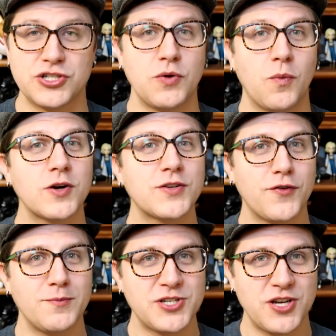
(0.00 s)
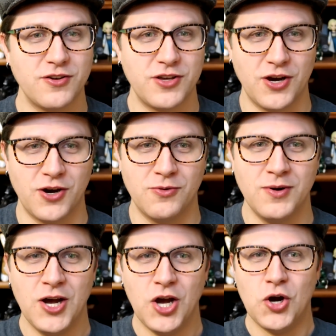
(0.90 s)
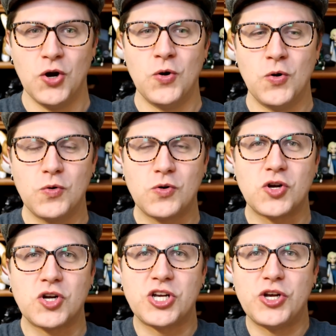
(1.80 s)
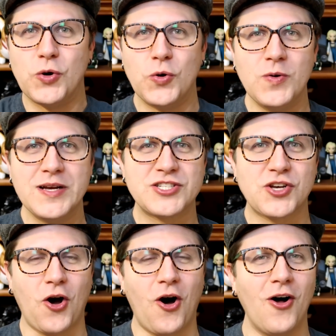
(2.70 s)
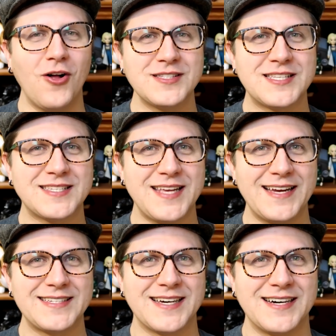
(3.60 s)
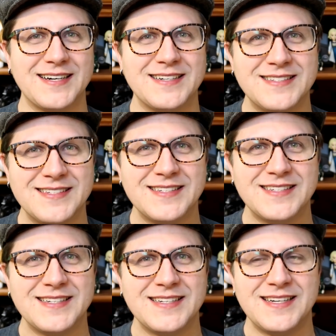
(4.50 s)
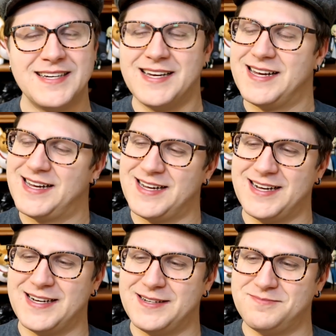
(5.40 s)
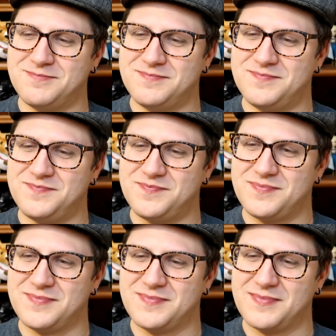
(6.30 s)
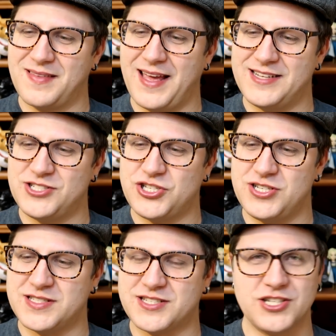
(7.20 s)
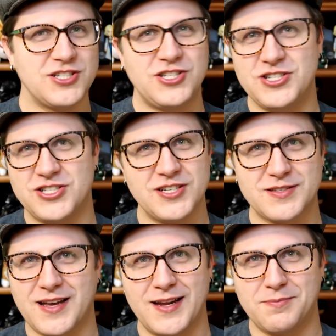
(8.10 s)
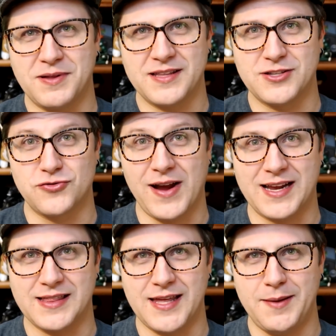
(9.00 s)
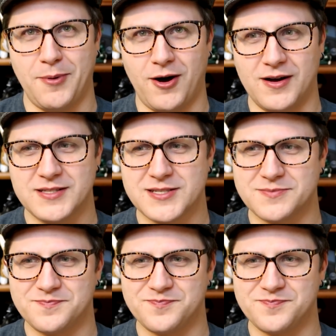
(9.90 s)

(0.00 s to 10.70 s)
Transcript: And she works for Michelle Yeoh, who is called Santa. And she's just kind of playing the dragon lady boss.